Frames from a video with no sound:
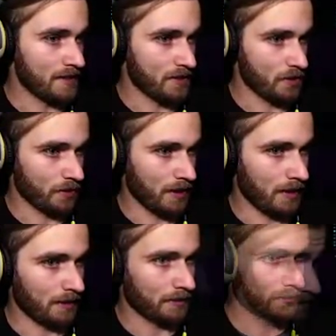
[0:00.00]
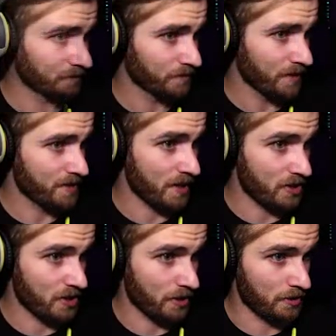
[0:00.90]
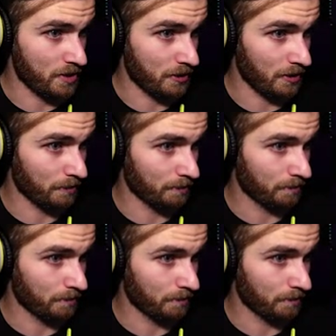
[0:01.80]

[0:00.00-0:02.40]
it's okay. Is that just another secret?